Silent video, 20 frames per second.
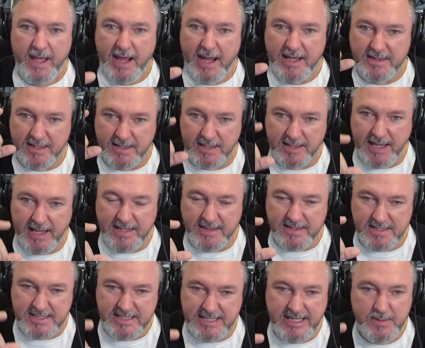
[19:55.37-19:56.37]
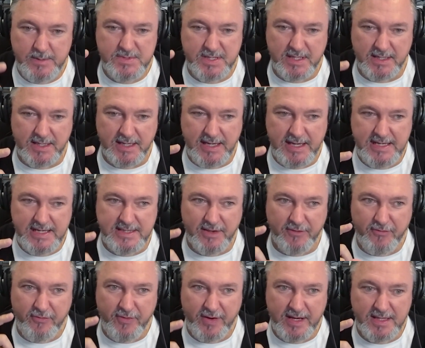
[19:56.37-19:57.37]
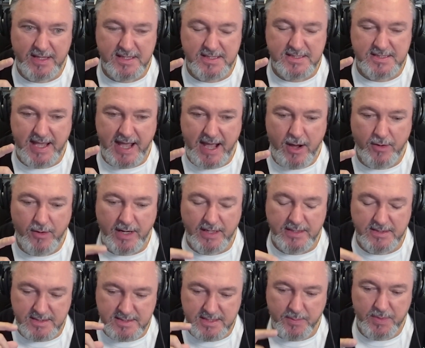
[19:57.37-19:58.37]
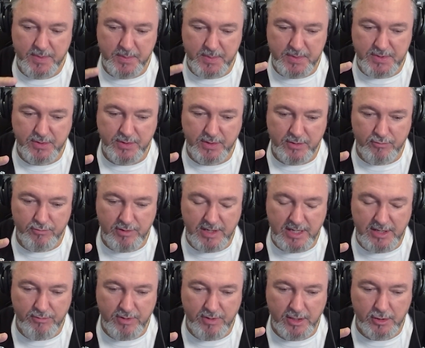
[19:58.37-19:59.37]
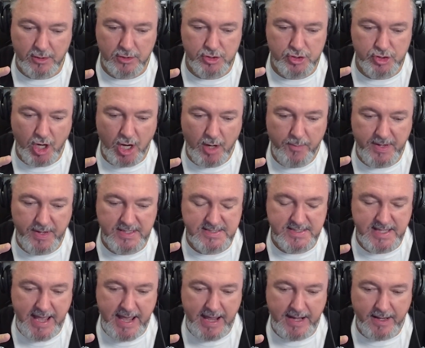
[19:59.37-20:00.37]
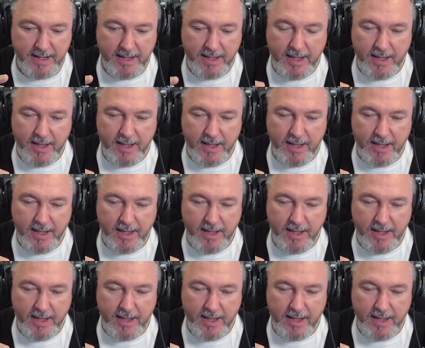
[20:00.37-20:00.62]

and the teams and leagues that figure this out, and some of them are doing a really, really good job, is that